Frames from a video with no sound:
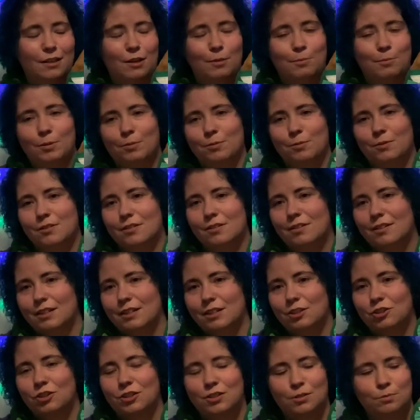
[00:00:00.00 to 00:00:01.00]
people are gonna
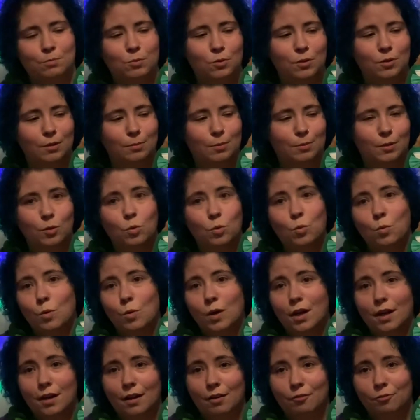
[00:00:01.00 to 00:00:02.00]
think she's a boy but
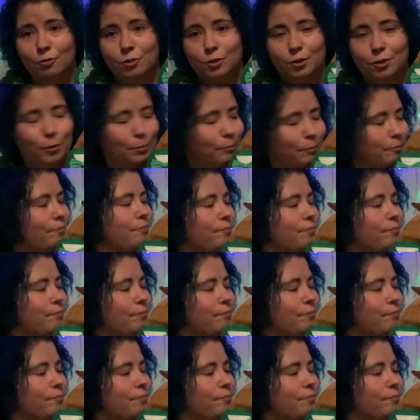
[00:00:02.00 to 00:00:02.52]
whatever